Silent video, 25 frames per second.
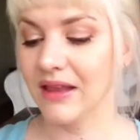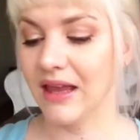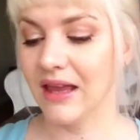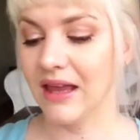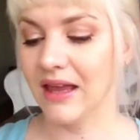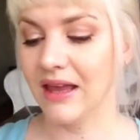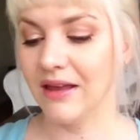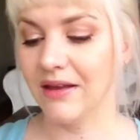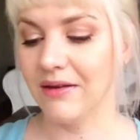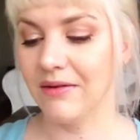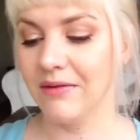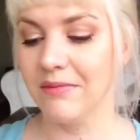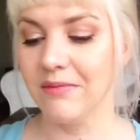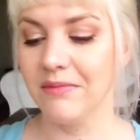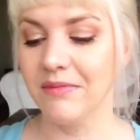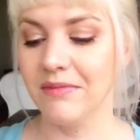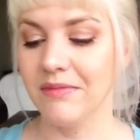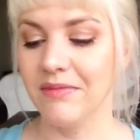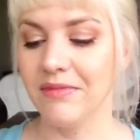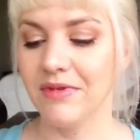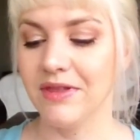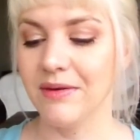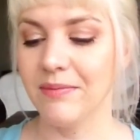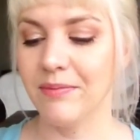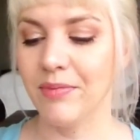
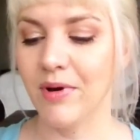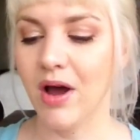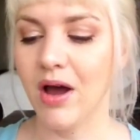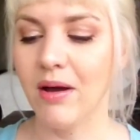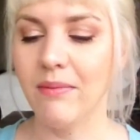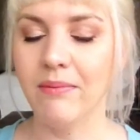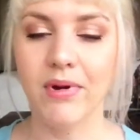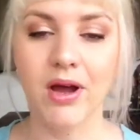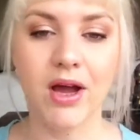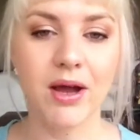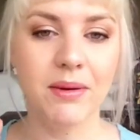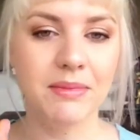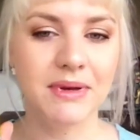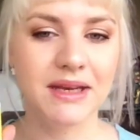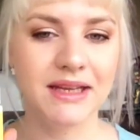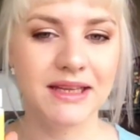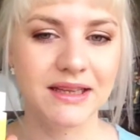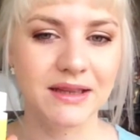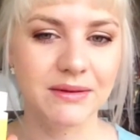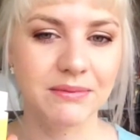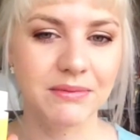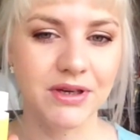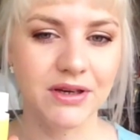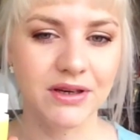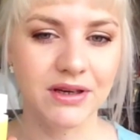The Balm
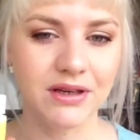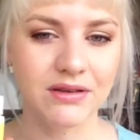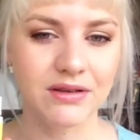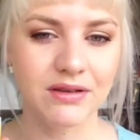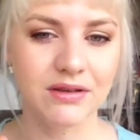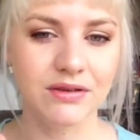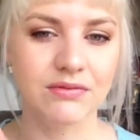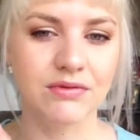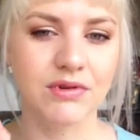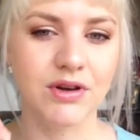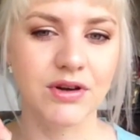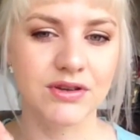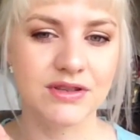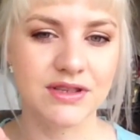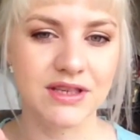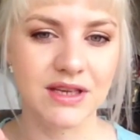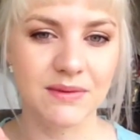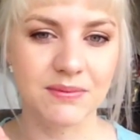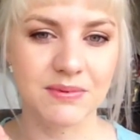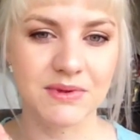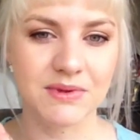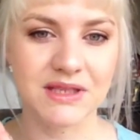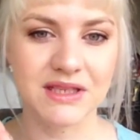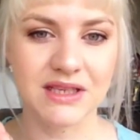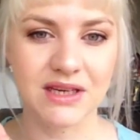Little Miracle
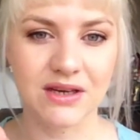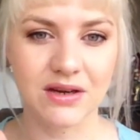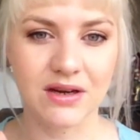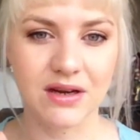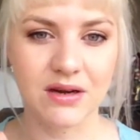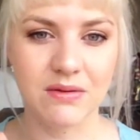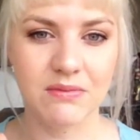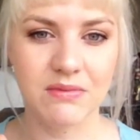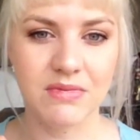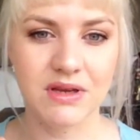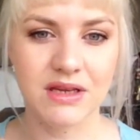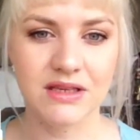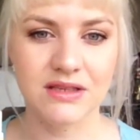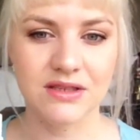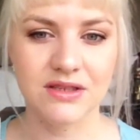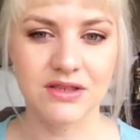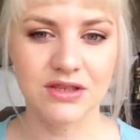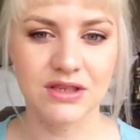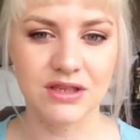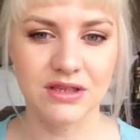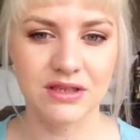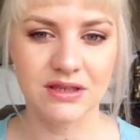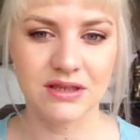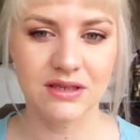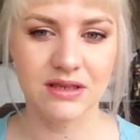Rosehip Serum is
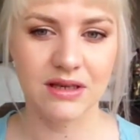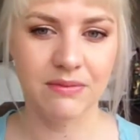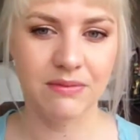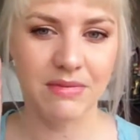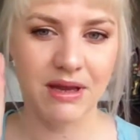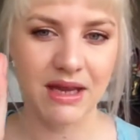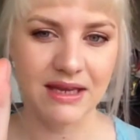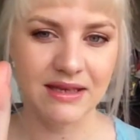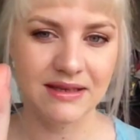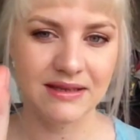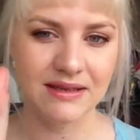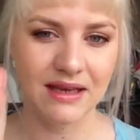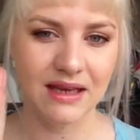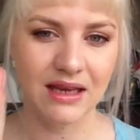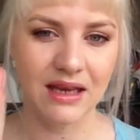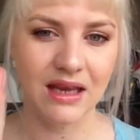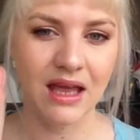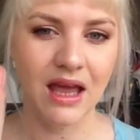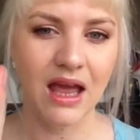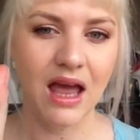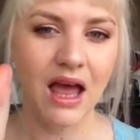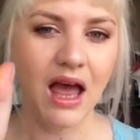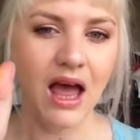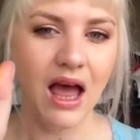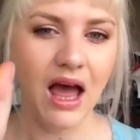just amazing.